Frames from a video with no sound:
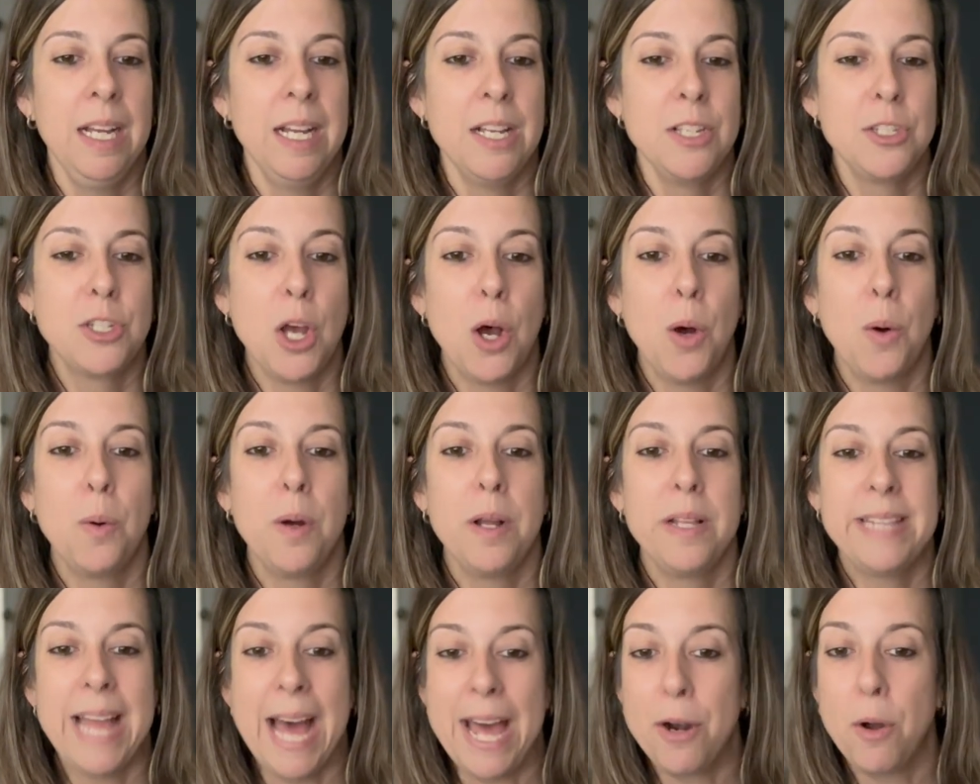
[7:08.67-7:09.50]
So
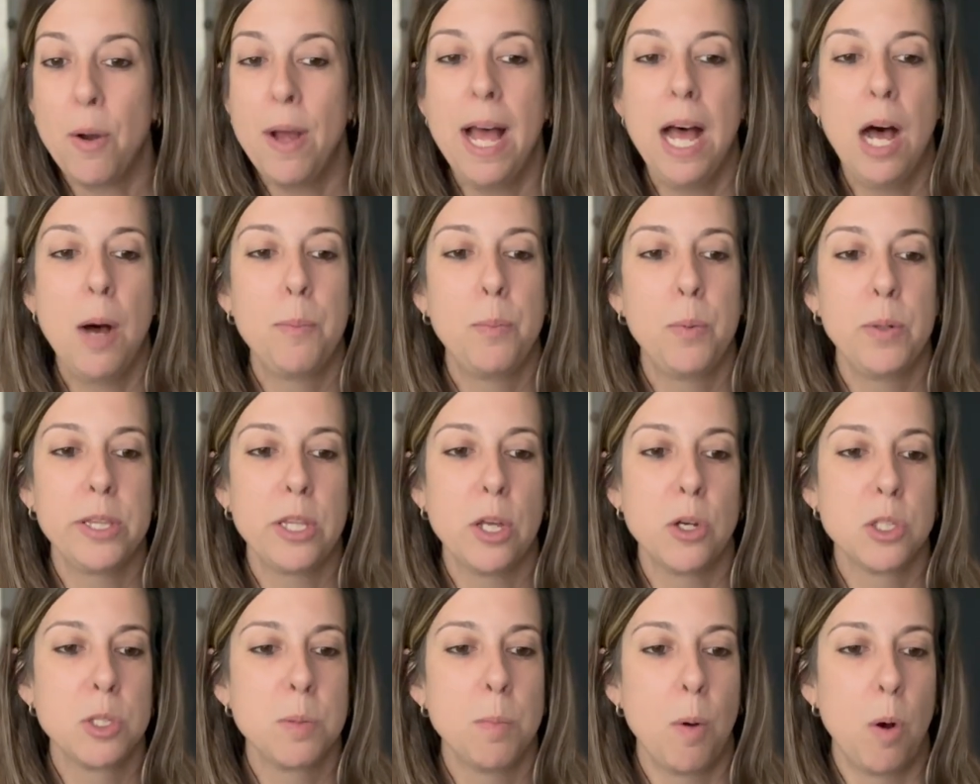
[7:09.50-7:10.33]
that'll help with
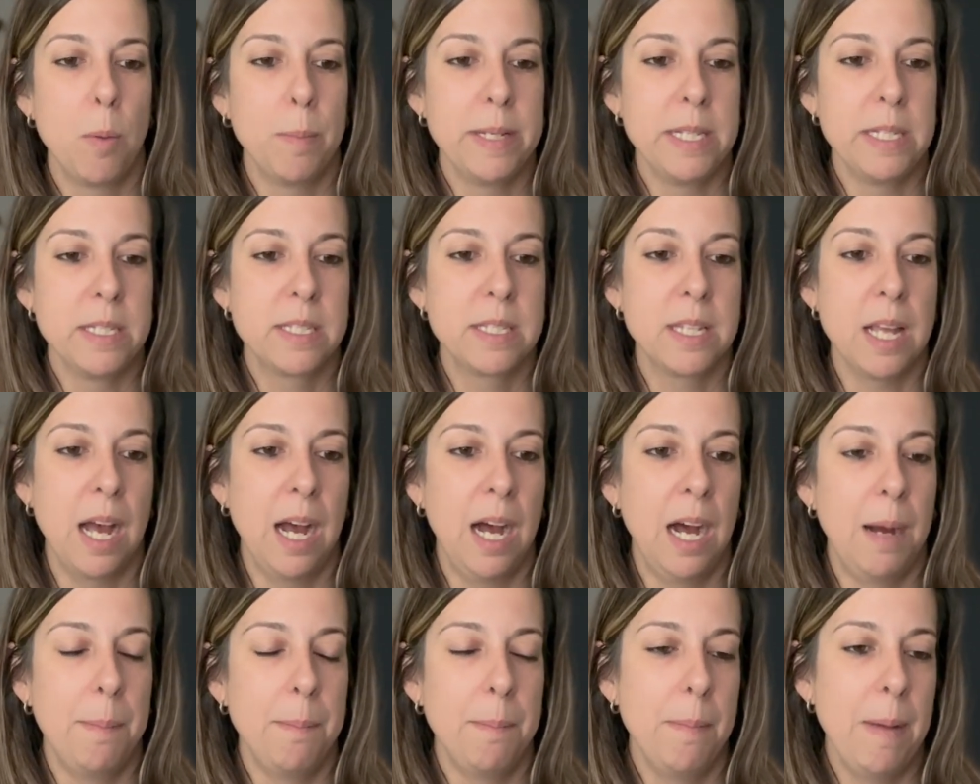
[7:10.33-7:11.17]
those moments,
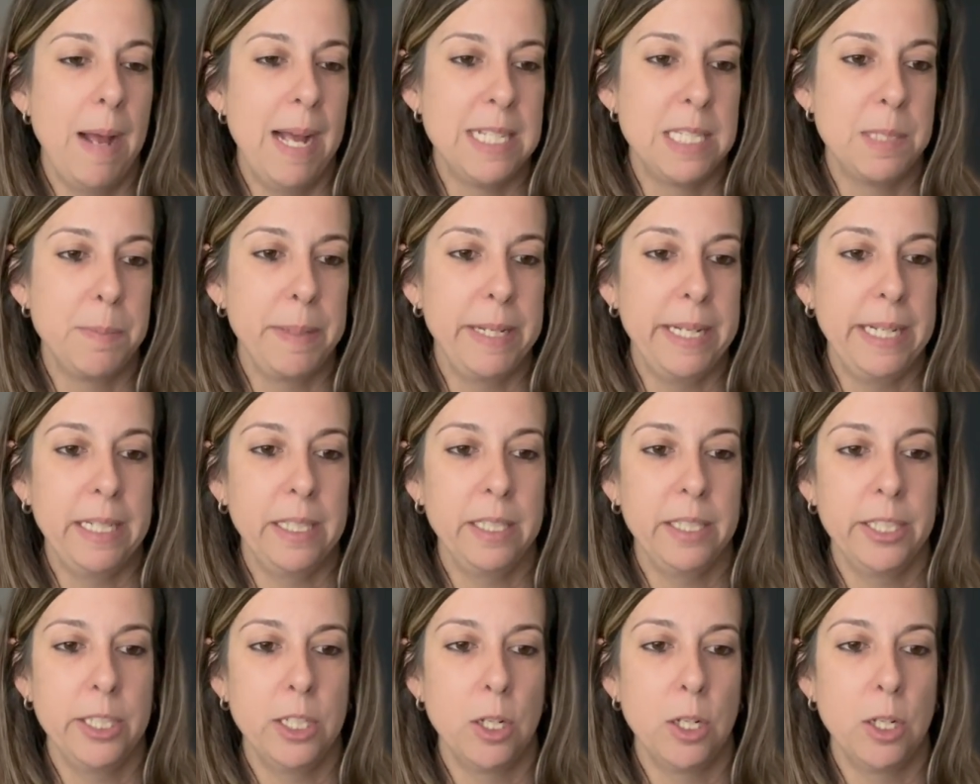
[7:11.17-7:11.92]
as being,